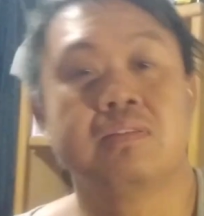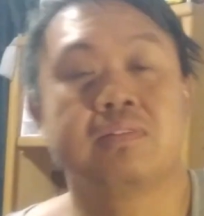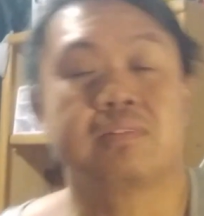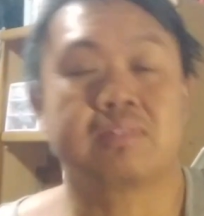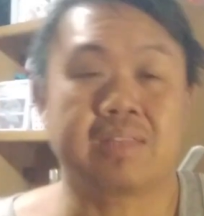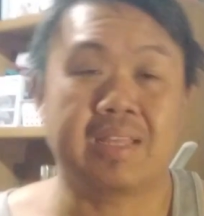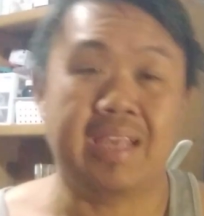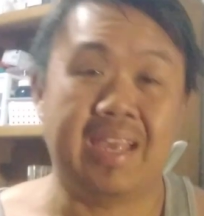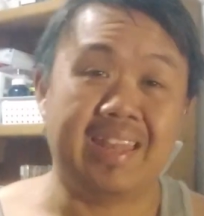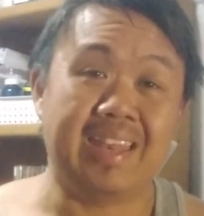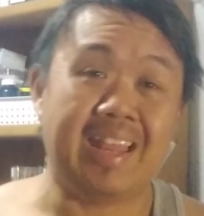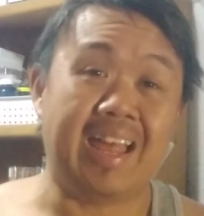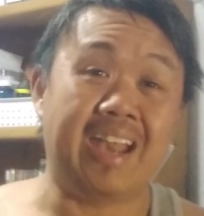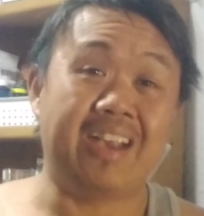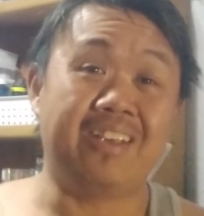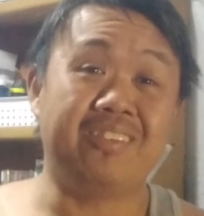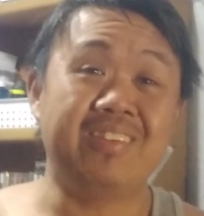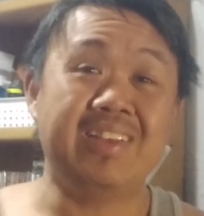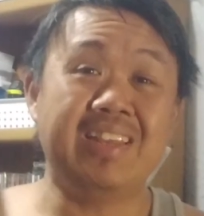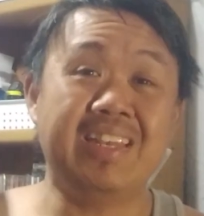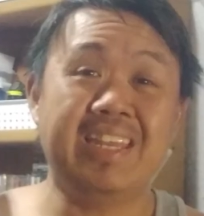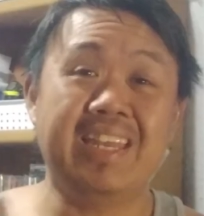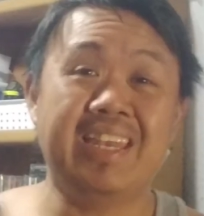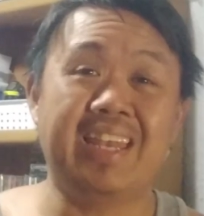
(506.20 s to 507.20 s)
and I
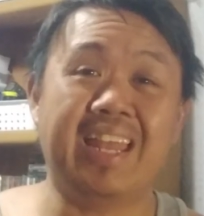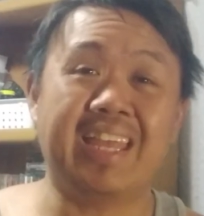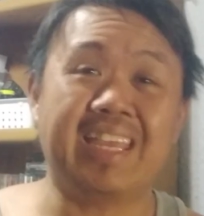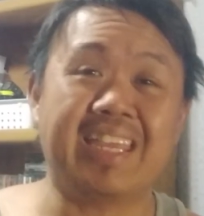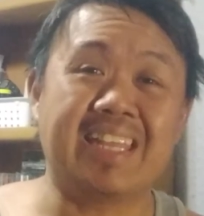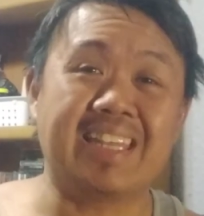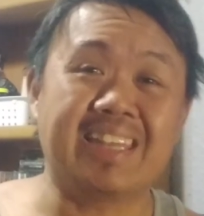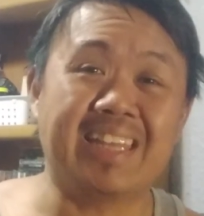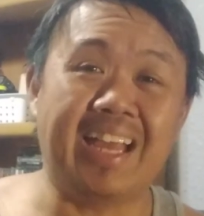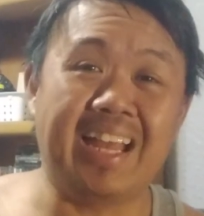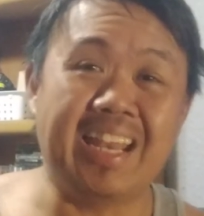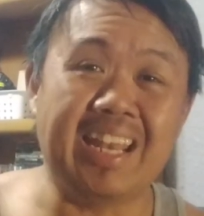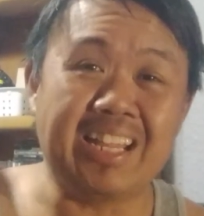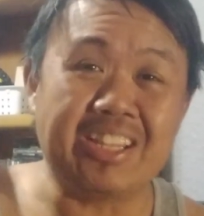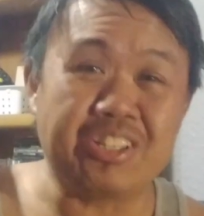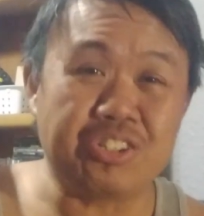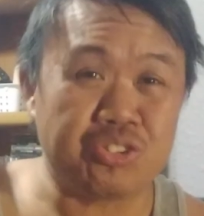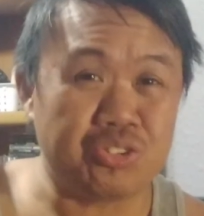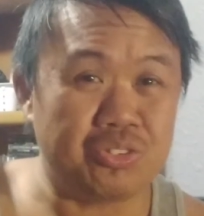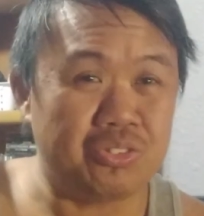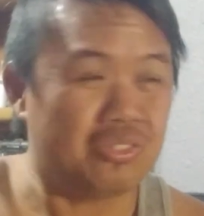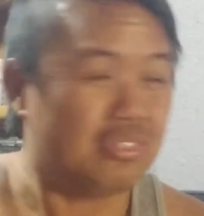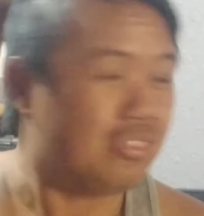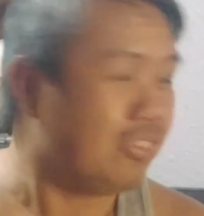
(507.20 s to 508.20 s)
really like it a lot. So
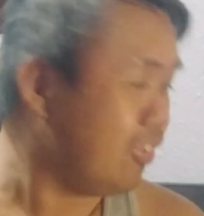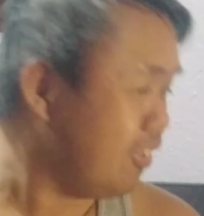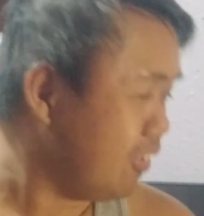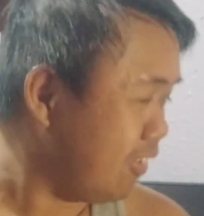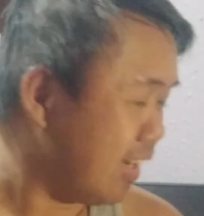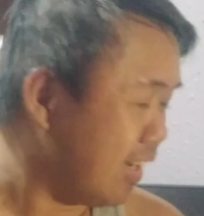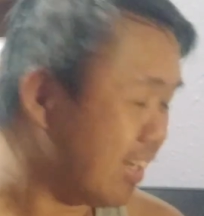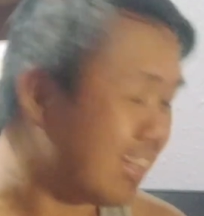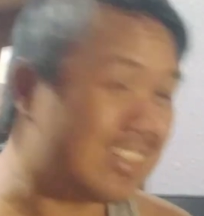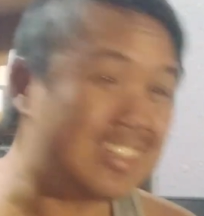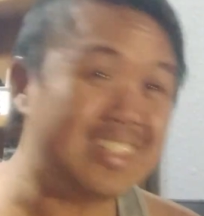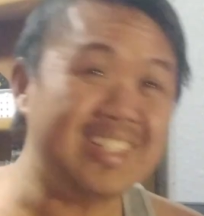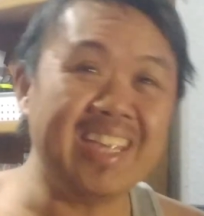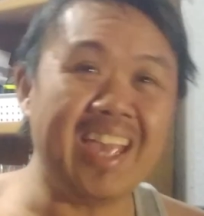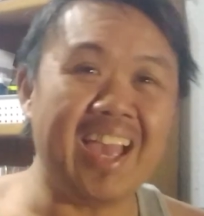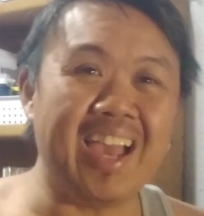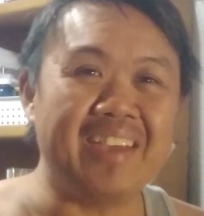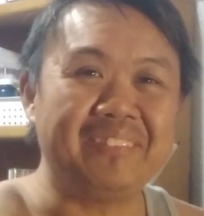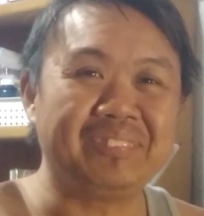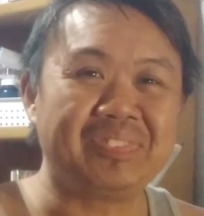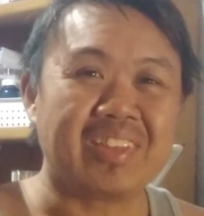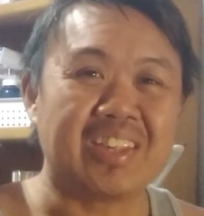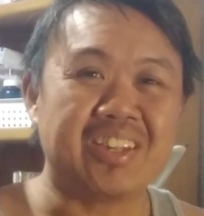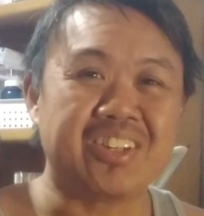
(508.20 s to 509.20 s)
alright, so yeah,
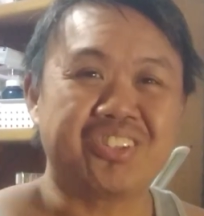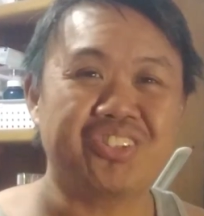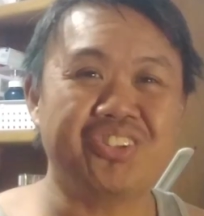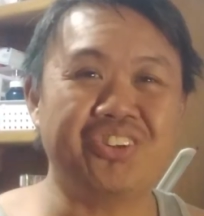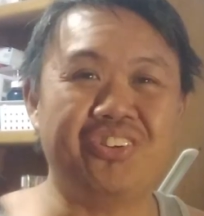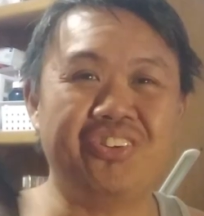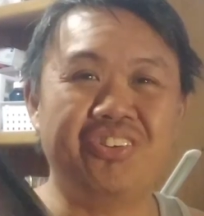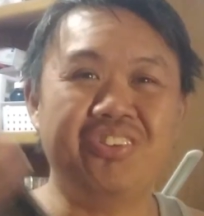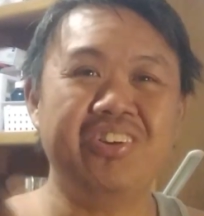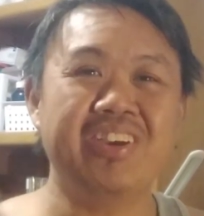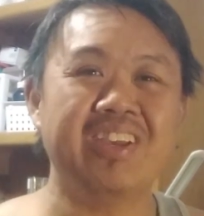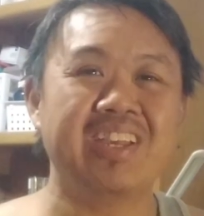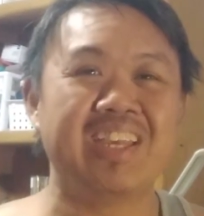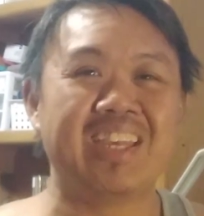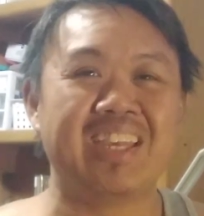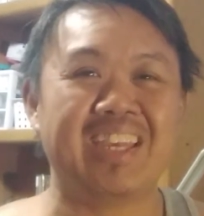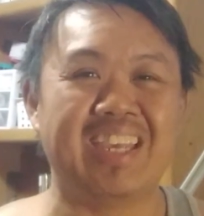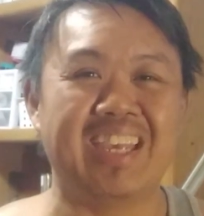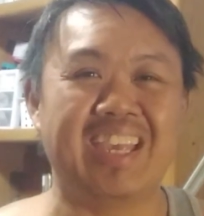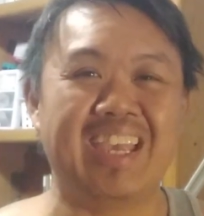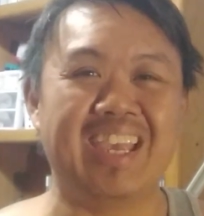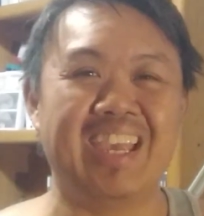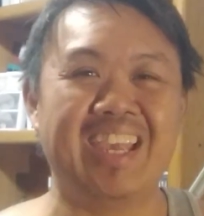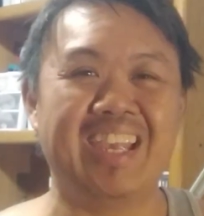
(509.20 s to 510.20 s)
so
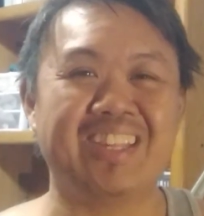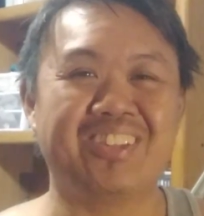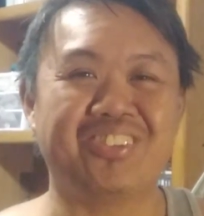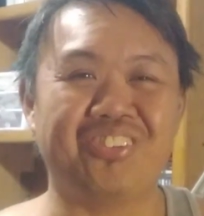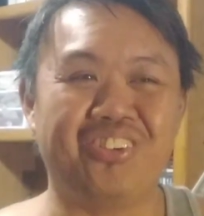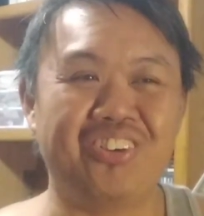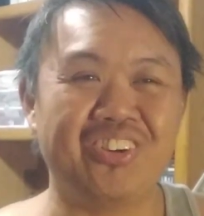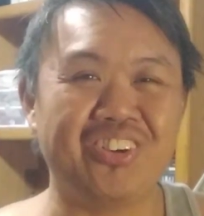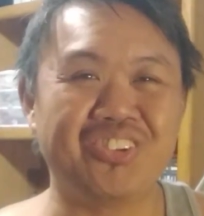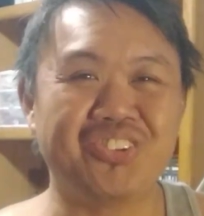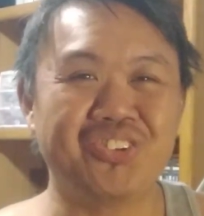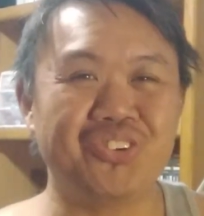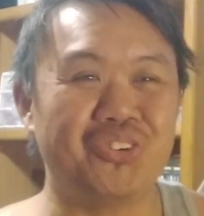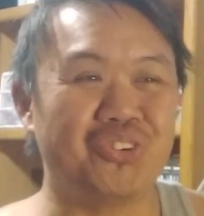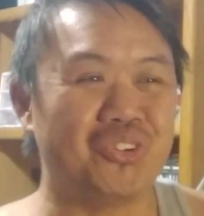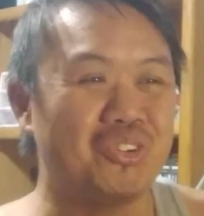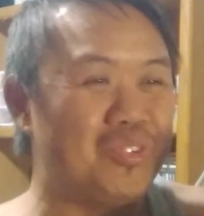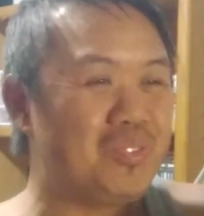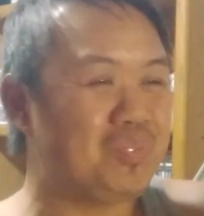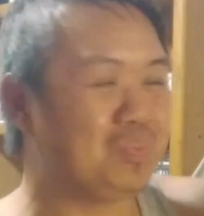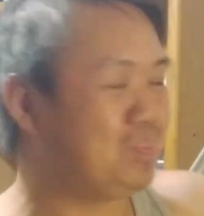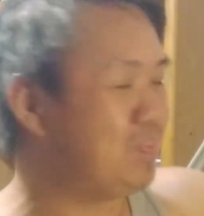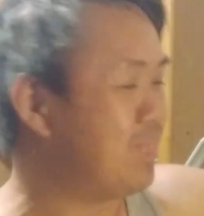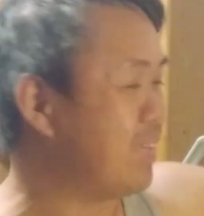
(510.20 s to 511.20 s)
is also
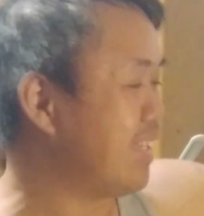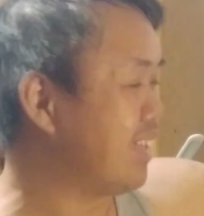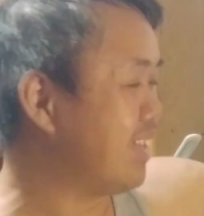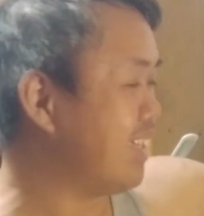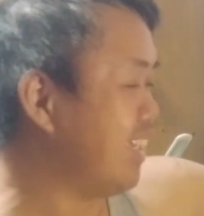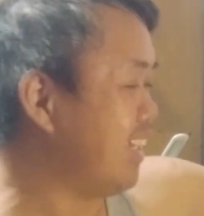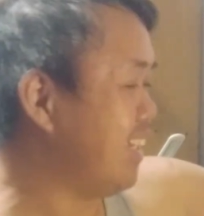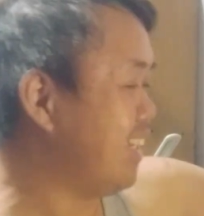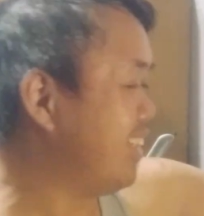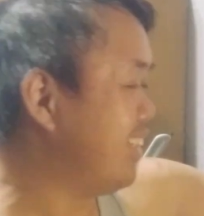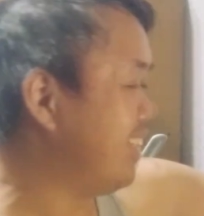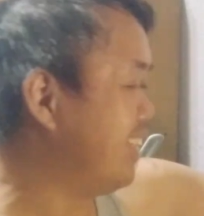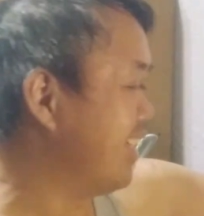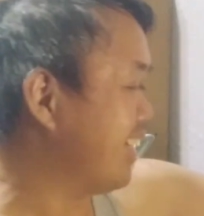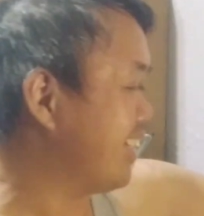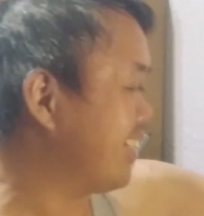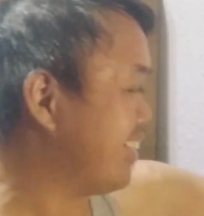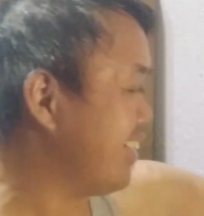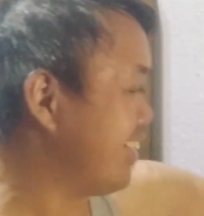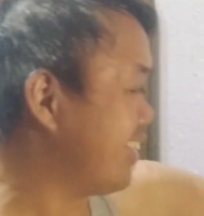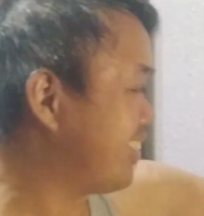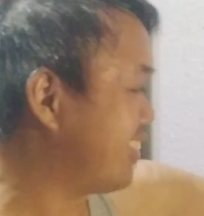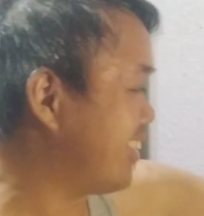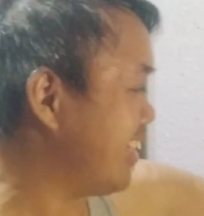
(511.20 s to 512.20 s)
completed the
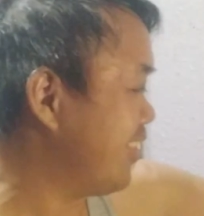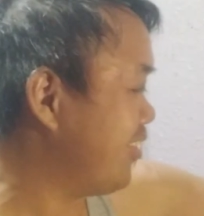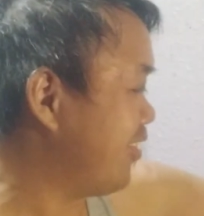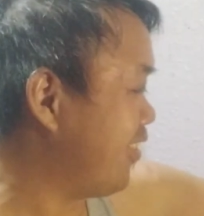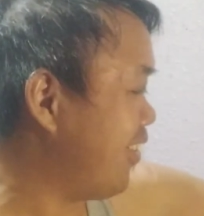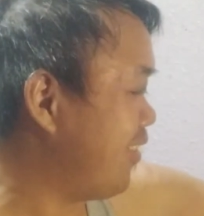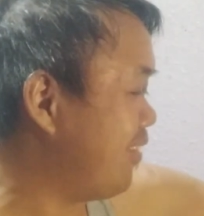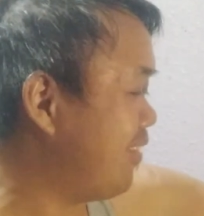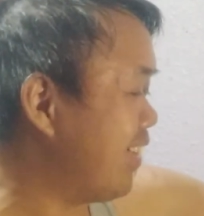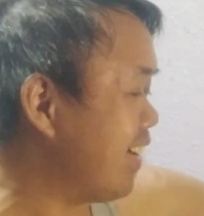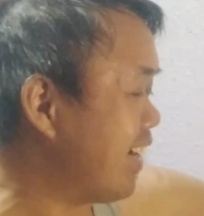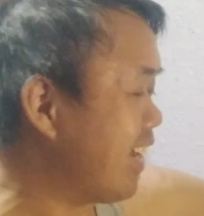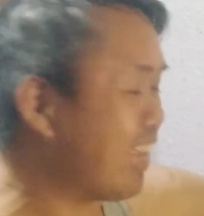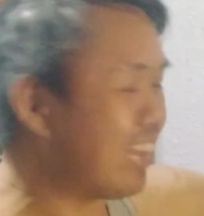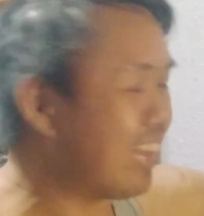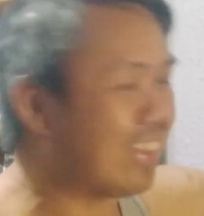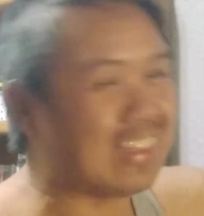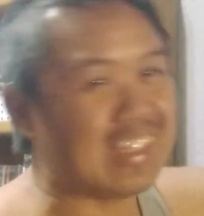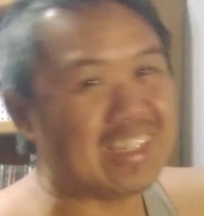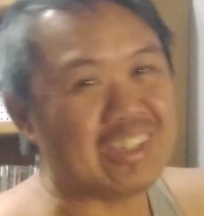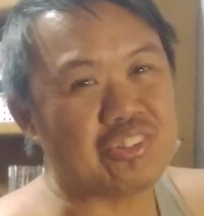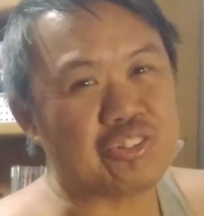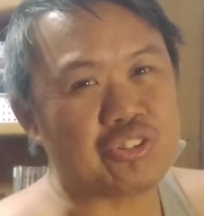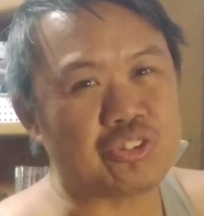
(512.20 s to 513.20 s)
system of my
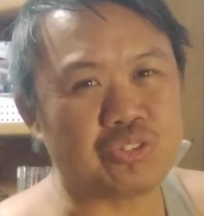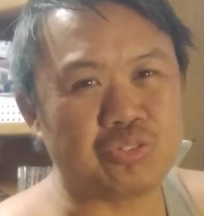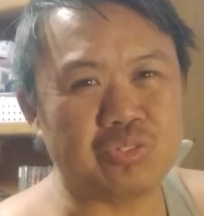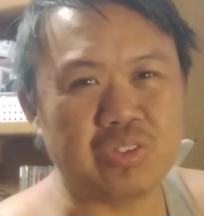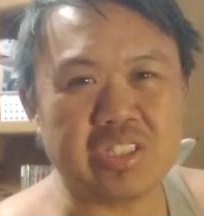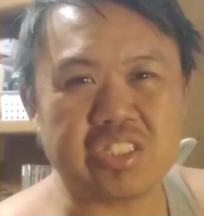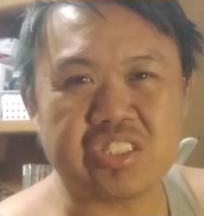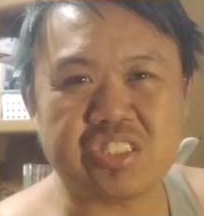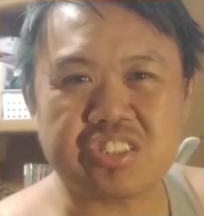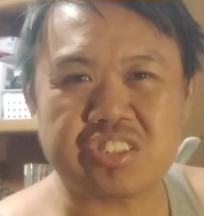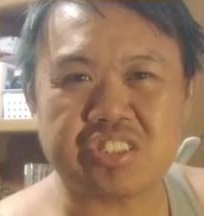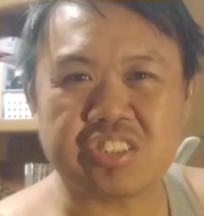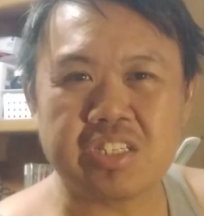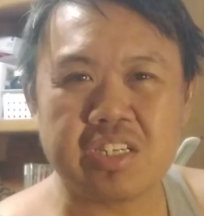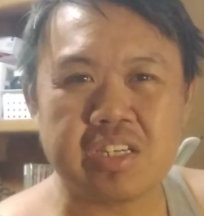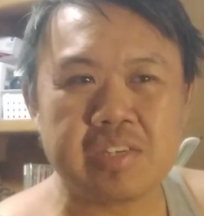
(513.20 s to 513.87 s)
Nintendo Switch.